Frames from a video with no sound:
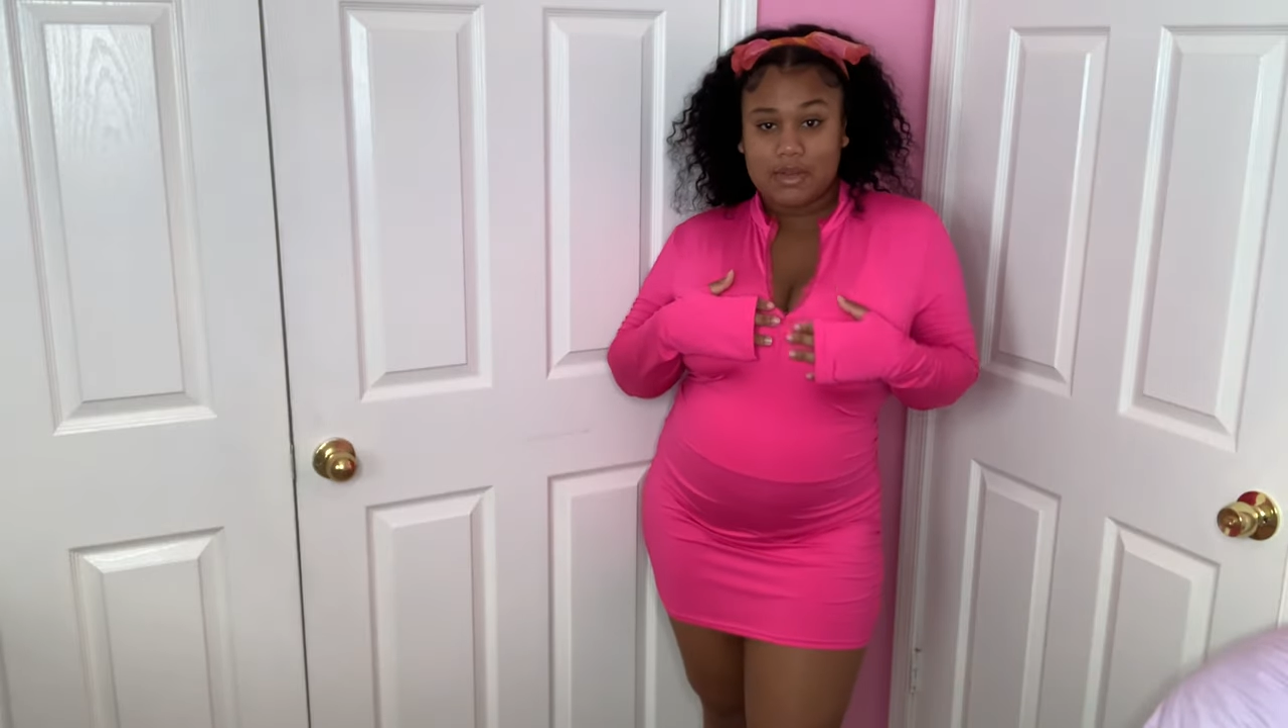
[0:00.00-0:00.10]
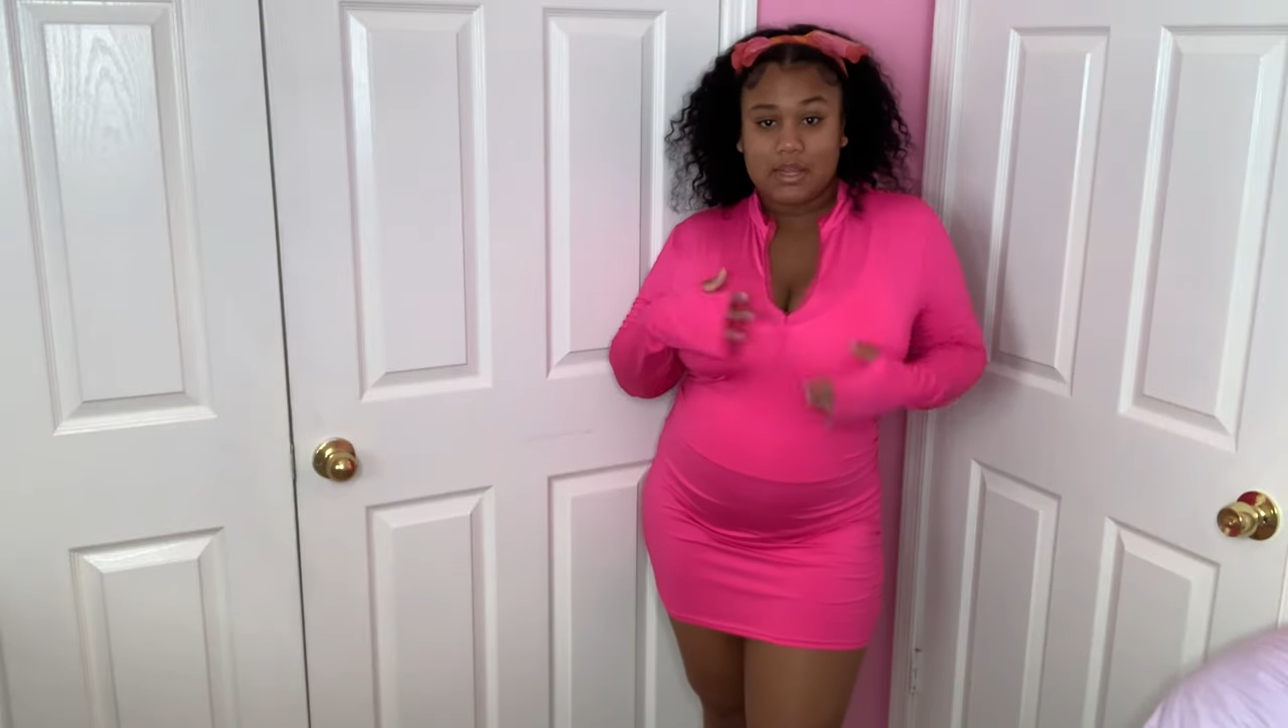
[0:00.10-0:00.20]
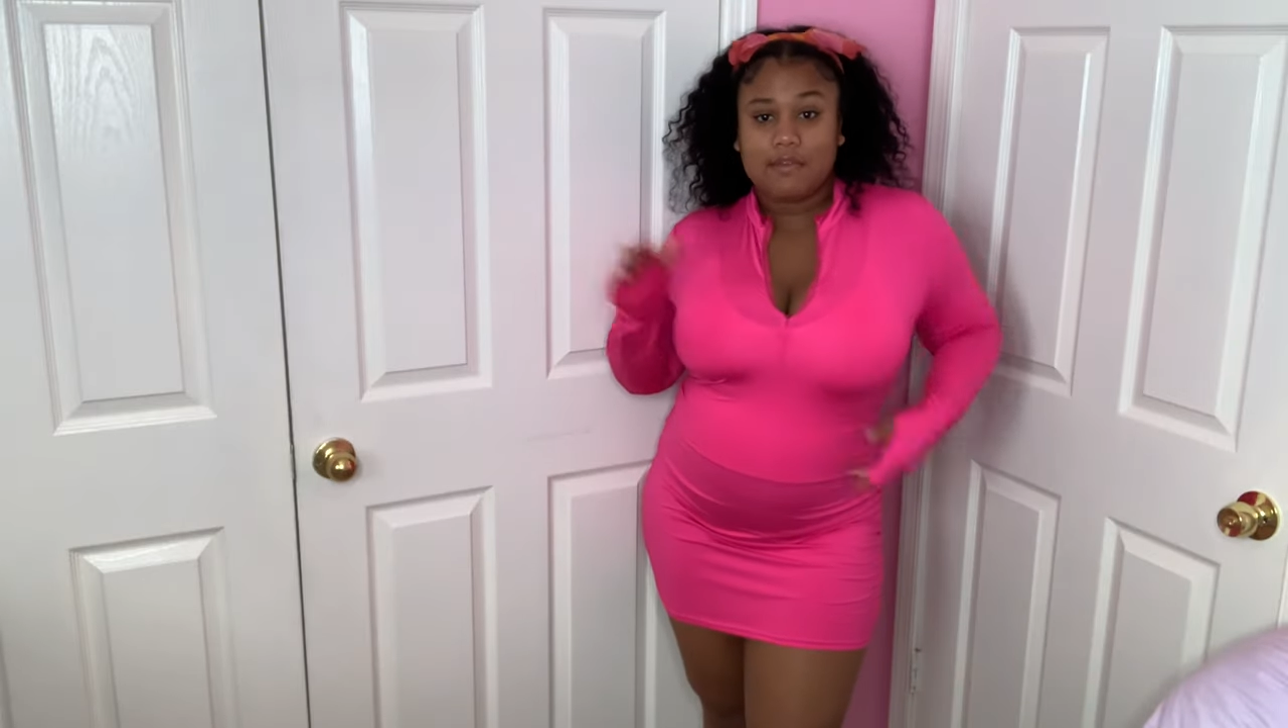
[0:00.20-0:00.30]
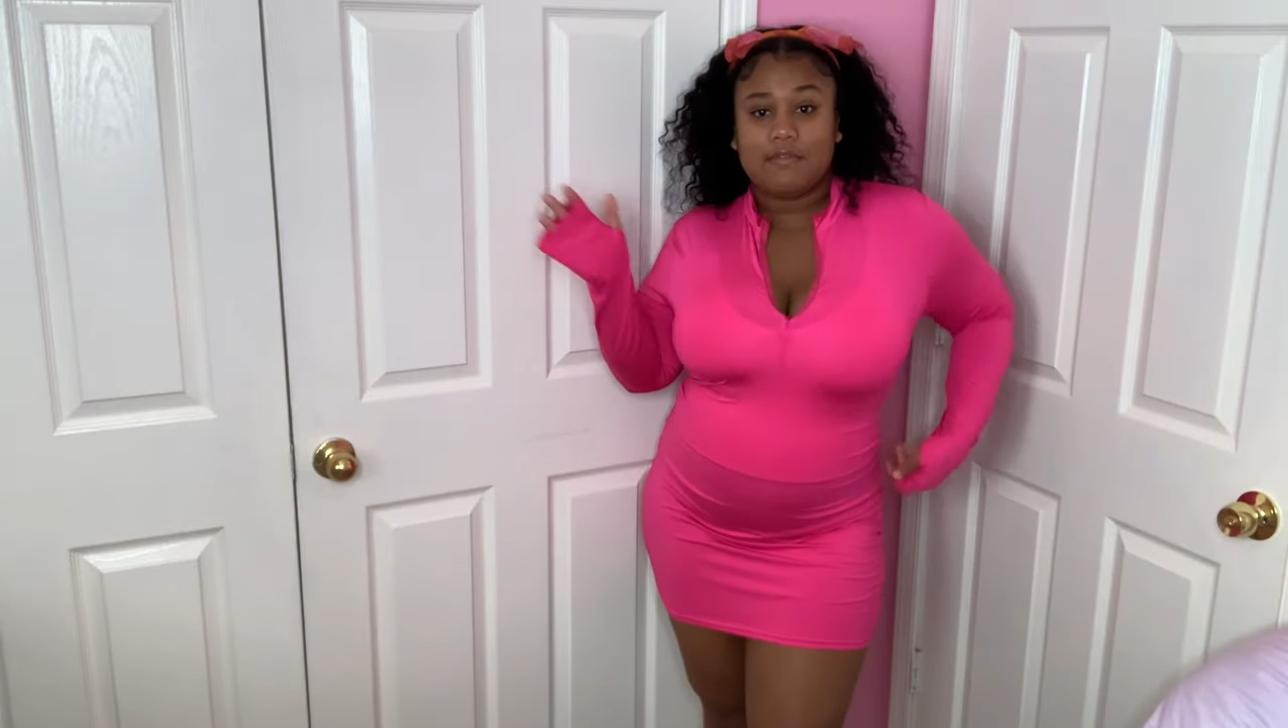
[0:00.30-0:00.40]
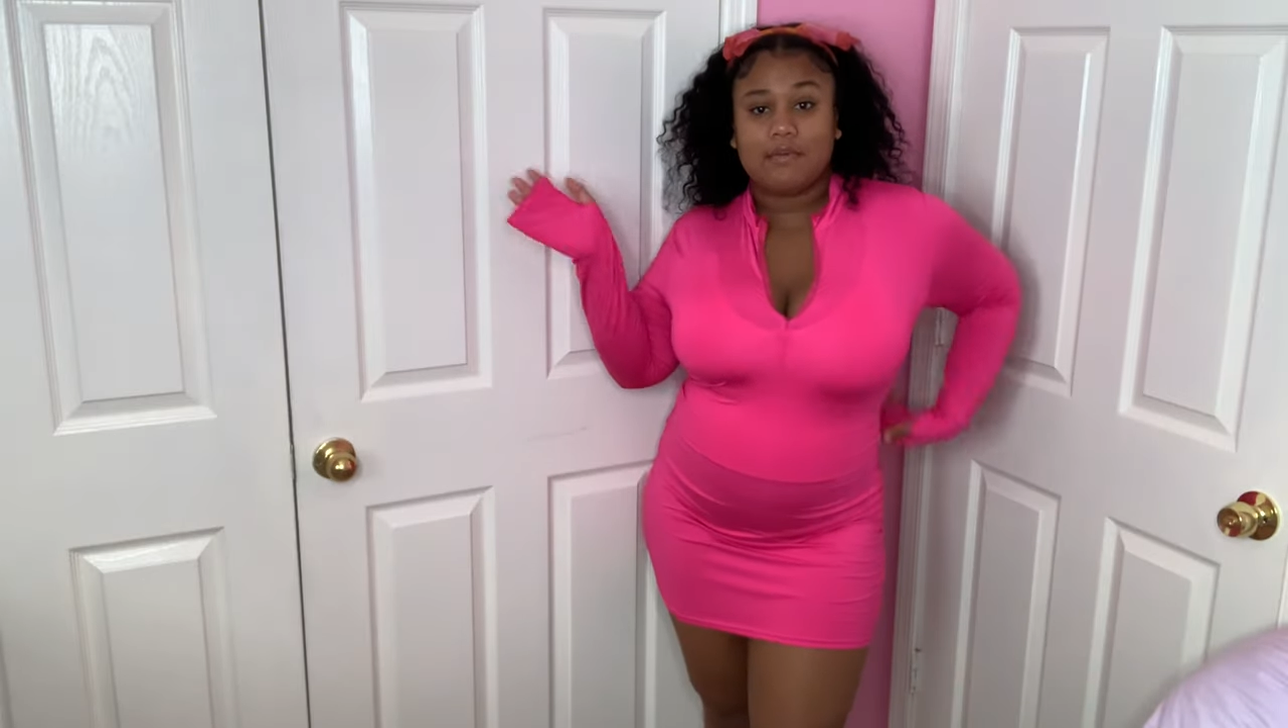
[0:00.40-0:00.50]

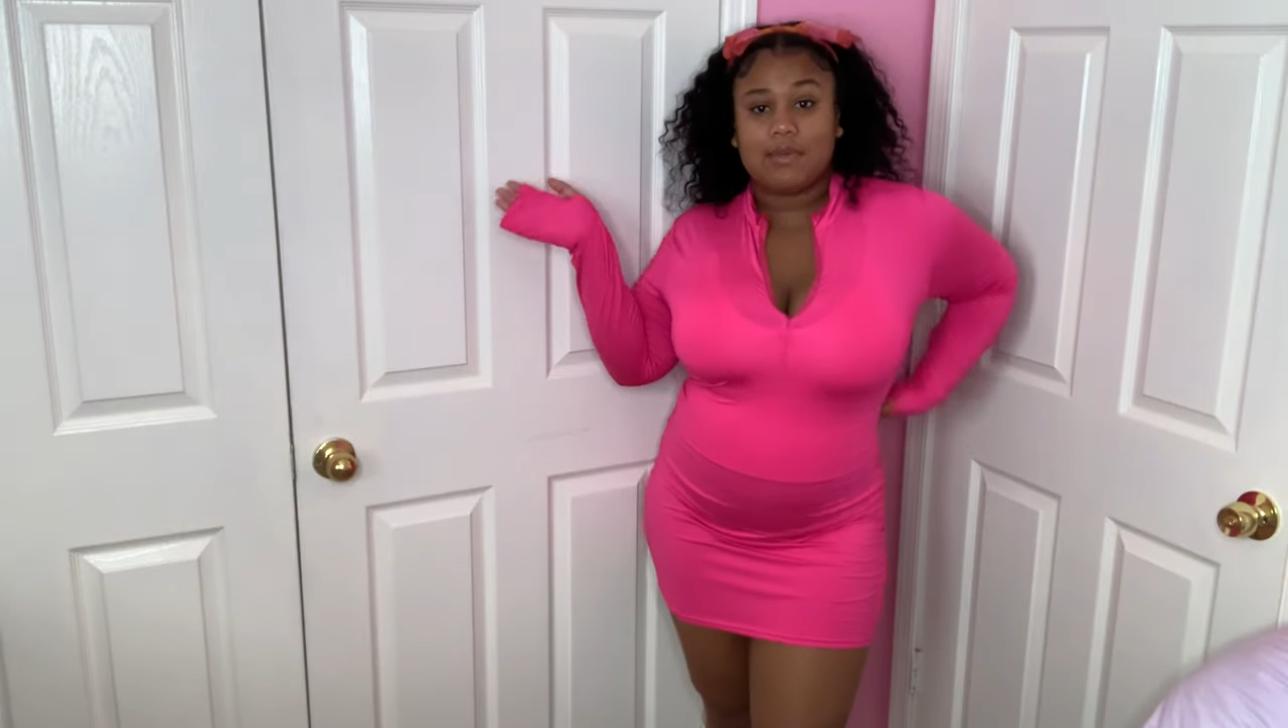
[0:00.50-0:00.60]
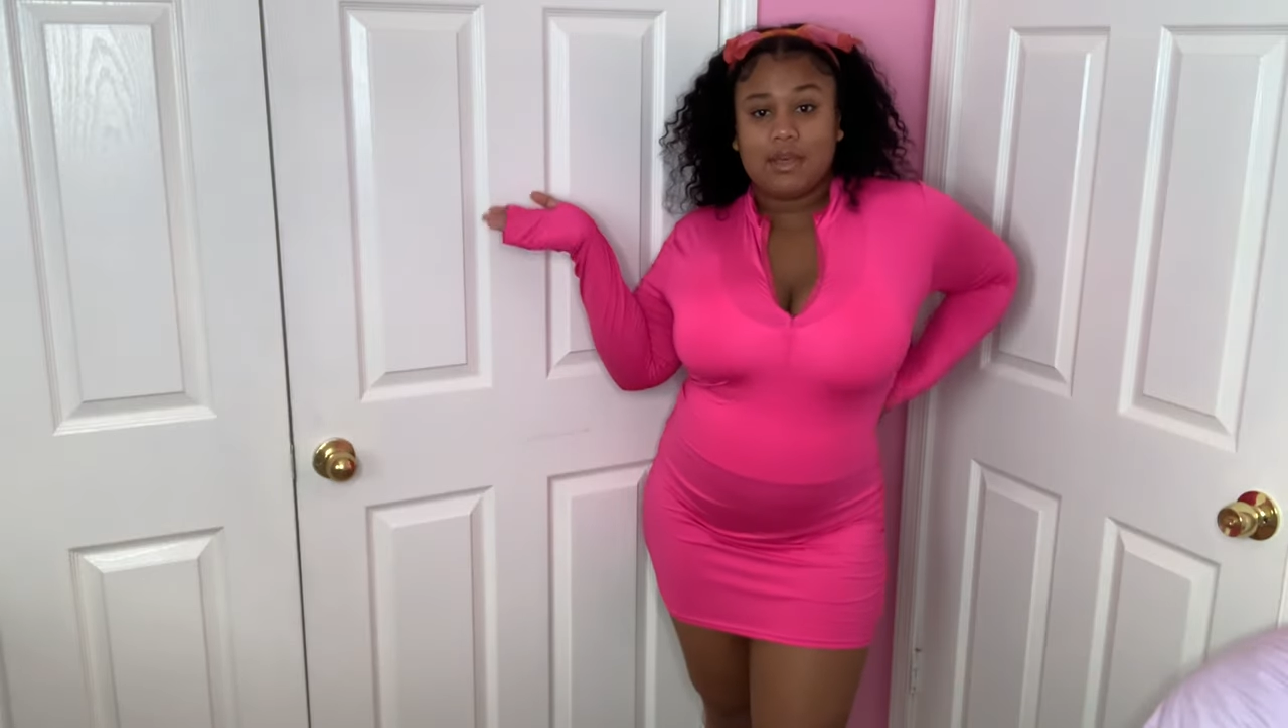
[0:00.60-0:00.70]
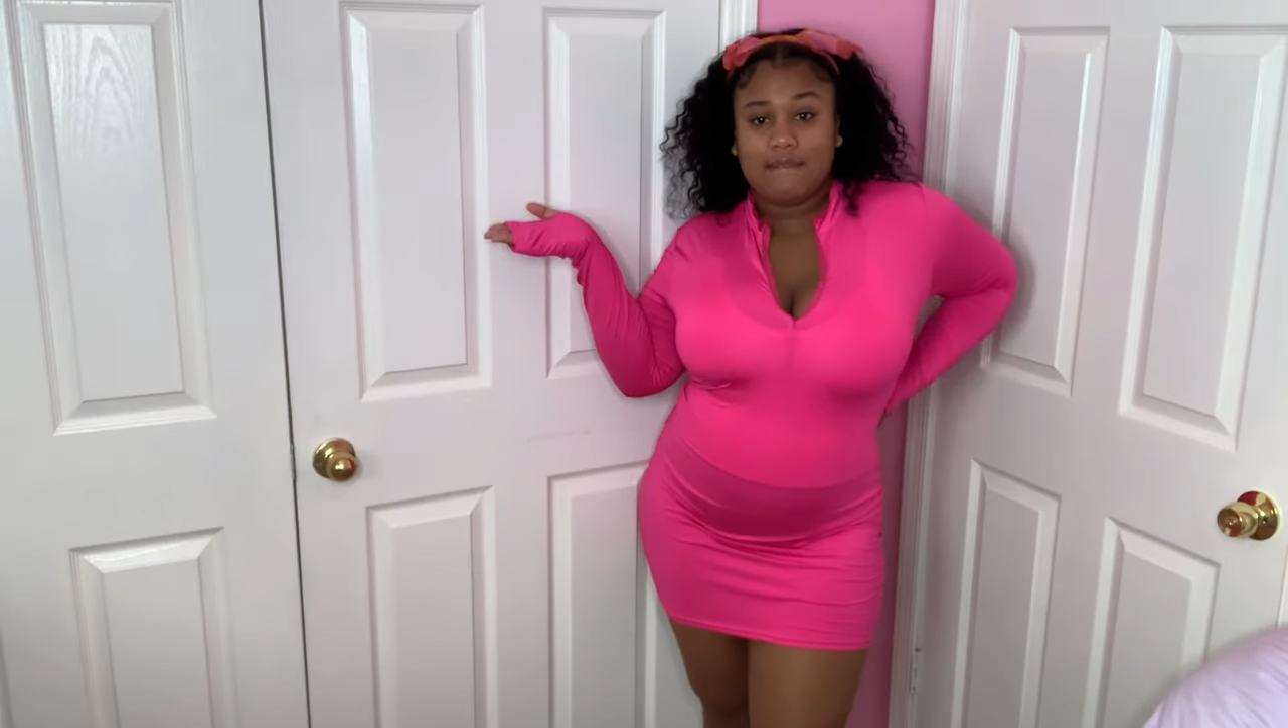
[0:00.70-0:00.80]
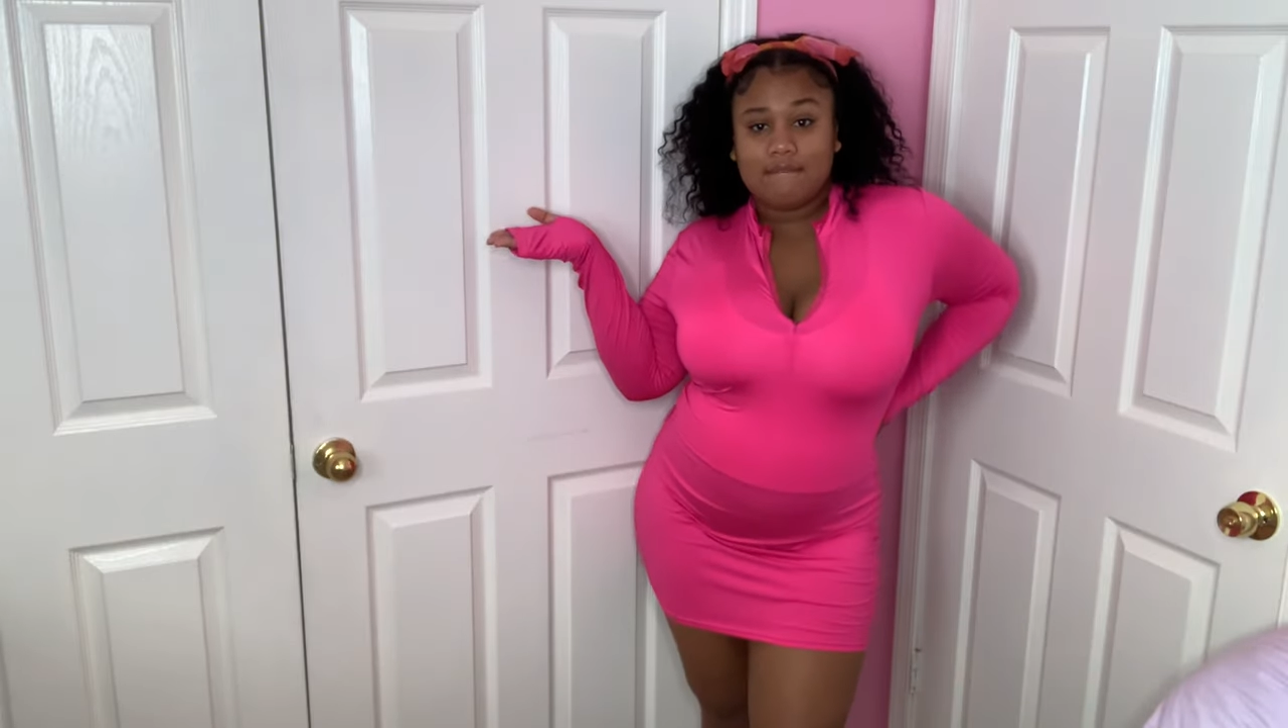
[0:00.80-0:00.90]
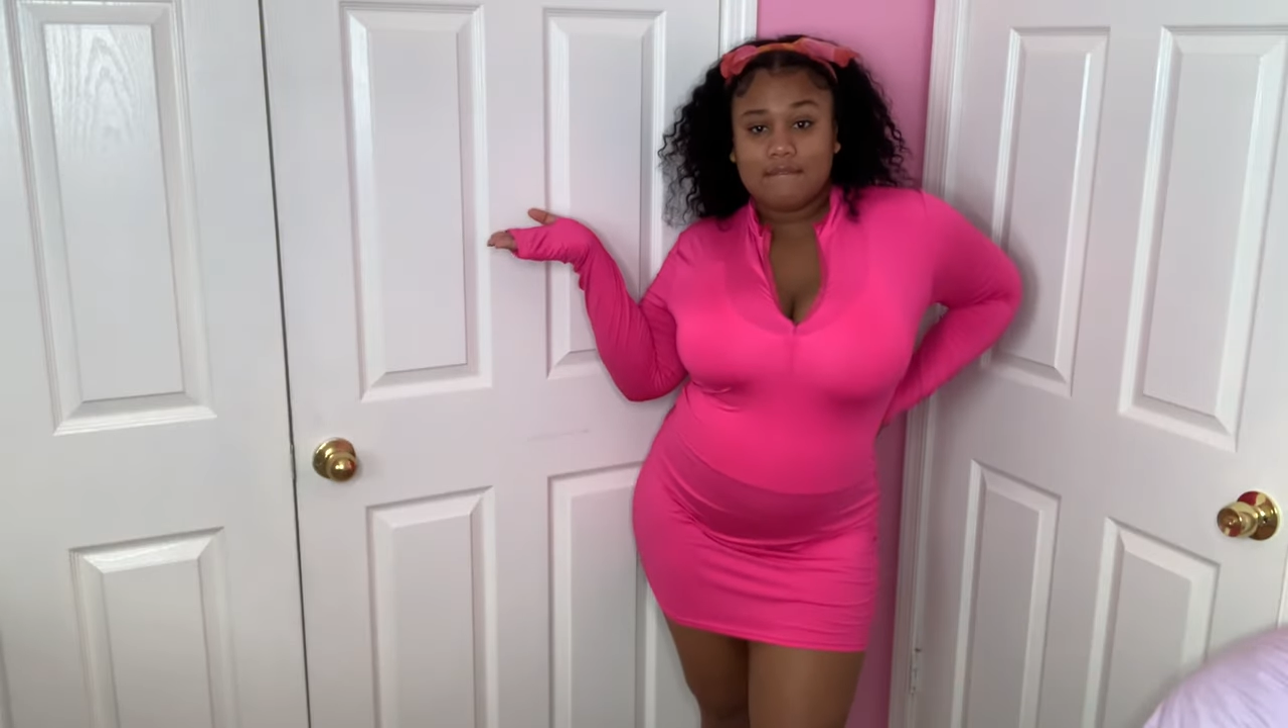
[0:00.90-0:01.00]
it for me.